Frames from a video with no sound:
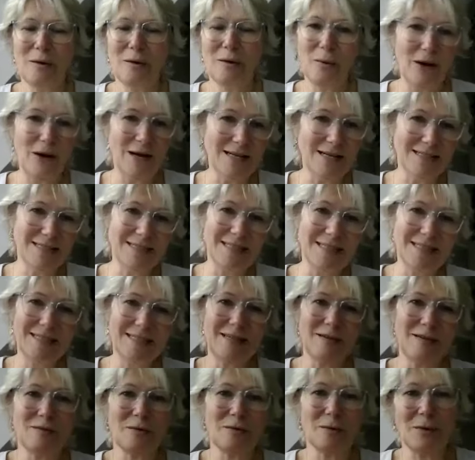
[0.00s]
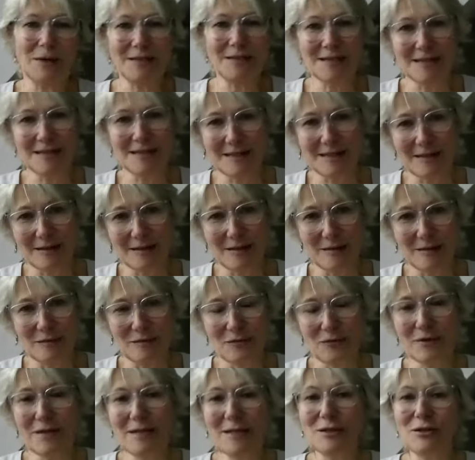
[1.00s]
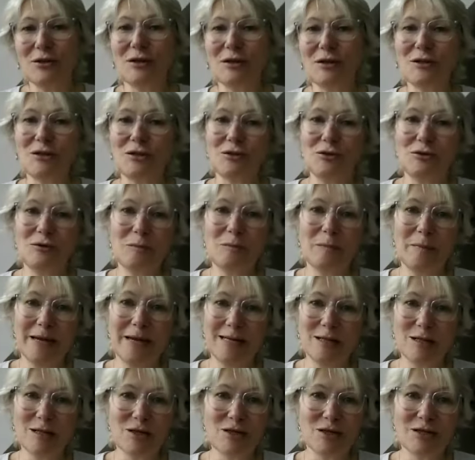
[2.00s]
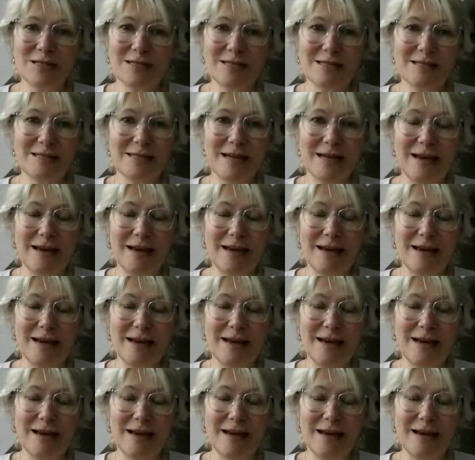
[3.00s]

qualitative, quantitative research. You mentioned